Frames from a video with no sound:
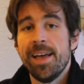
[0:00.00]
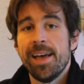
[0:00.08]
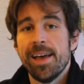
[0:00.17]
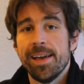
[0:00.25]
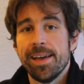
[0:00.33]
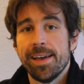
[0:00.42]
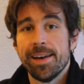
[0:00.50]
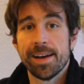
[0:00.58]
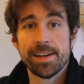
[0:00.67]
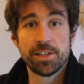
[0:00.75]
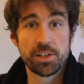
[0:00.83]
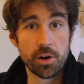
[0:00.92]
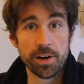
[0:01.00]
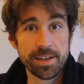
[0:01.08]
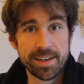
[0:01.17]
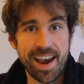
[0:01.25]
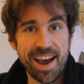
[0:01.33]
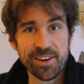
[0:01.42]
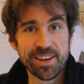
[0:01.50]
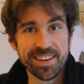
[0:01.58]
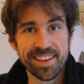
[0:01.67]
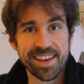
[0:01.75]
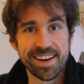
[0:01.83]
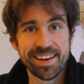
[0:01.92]
and I just started
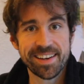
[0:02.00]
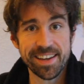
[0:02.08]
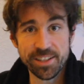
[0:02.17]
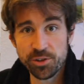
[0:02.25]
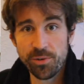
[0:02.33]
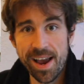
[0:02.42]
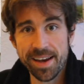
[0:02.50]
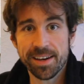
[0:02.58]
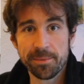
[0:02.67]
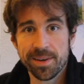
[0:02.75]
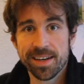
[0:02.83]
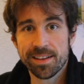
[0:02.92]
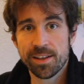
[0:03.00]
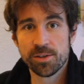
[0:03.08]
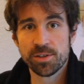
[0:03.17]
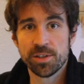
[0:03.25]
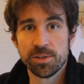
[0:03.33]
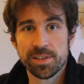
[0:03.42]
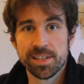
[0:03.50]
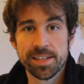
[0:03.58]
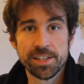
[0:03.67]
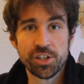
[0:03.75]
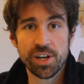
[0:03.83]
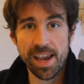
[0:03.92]
calculating and tracking my clothes
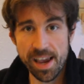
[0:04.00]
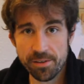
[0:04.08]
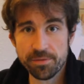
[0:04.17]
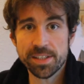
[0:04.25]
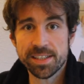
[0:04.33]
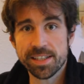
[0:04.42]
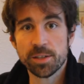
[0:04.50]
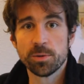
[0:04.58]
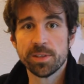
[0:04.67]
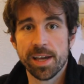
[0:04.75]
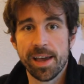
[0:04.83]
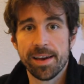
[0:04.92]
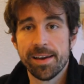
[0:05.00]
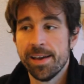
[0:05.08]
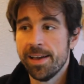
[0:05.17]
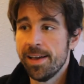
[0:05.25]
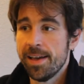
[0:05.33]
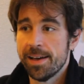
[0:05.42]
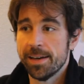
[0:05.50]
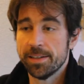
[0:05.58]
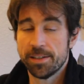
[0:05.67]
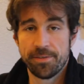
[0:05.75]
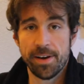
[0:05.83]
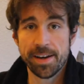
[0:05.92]
usage every single day
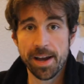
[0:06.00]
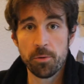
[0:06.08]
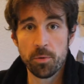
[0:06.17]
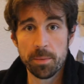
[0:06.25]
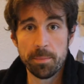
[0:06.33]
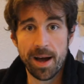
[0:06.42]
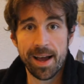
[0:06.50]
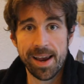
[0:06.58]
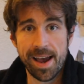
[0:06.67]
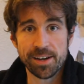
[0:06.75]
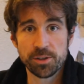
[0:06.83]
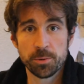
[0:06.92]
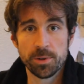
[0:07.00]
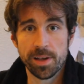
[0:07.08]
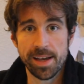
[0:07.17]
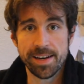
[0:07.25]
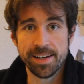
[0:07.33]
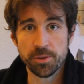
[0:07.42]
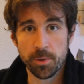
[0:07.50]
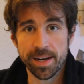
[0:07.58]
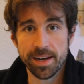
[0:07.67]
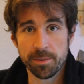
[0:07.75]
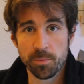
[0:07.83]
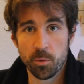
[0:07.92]
to find out what my actual
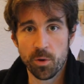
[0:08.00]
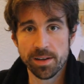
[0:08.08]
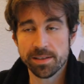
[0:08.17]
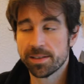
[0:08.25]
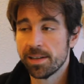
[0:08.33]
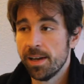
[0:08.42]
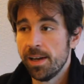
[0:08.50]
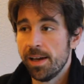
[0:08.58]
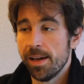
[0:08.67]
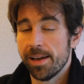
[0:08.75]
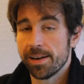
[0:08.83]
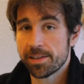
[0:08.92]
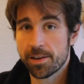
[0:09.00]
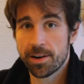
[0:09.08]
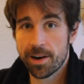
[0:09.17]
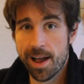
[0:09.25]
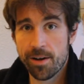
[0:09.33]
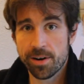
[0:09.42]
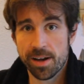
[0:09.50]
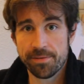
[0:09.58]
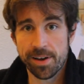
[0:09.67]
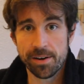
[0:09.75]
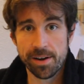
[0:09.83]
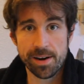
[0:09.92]
80-20 number was. And I
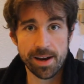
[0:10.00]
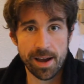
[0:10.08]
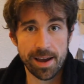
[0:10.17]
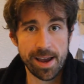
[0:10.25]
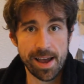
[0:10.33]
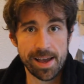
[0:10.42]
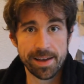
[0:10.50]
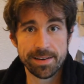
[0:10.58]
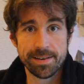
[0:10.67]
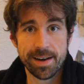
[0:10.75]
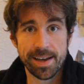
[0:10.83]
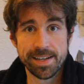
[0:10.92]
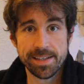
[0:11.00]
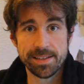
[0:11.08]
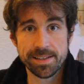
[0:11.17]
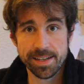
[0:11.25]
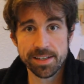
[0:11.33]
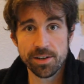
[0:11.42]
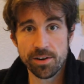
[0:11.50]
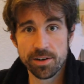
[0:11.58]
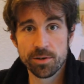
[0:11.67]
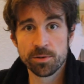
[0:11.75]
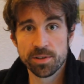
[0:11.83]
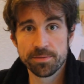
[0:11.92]
found out I had 96
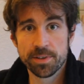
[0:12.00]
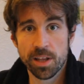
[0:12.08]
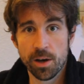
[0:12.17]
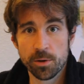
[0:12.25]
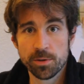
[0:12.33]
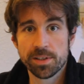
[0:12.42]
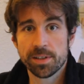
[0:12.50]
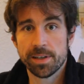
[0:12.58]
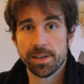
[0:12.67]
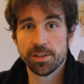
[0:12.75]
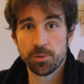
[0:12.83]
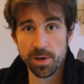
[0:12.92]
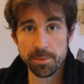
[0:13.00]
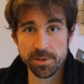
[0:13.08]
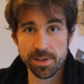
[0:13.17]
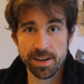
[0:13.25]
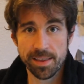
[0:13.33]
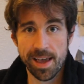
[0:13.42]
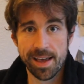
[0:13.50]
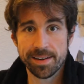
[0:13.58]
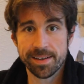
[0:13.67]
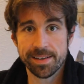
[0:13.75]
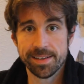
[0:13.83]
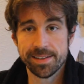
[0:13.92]
articles of clothes, and 20% of
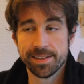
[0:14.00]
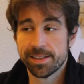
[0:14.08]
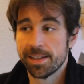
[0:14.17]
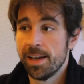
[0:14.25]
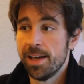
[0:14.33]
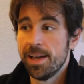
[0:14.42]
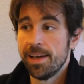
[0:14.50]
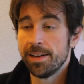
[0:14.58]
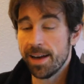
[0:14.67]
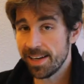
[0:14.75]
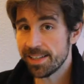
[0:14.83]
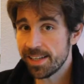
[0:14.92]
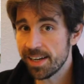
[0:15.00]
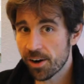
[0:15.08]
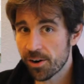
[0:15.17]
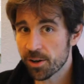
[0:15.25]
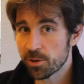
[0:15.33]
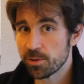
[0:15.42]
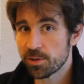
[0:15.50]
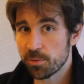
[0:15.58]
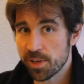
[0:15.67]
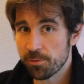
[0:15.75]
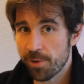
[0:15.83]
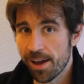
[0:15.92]
that is 19 articles
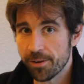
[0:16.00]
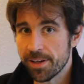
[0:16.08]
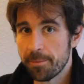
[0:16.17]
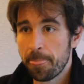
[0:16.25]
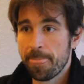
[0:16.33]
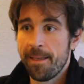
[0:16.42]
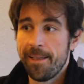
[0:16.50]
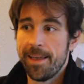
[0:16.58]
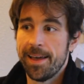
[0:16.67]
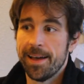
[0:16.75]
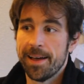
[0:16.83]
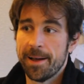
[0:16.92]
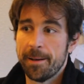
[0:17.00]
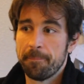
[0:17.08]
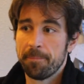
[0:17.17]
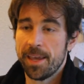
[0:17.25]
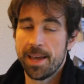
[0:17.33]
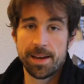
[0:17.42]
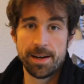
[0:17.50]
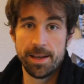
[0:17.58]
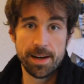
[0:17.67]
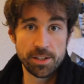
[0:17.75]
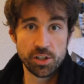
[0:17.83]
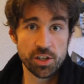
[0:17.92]
when you round it,
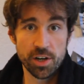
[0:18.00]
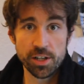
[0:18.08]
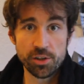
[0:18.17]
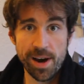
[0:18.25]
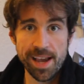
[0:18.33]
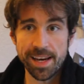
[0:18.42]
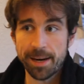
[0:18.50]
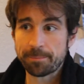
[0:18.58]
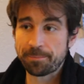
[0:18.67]
and I just started tracking.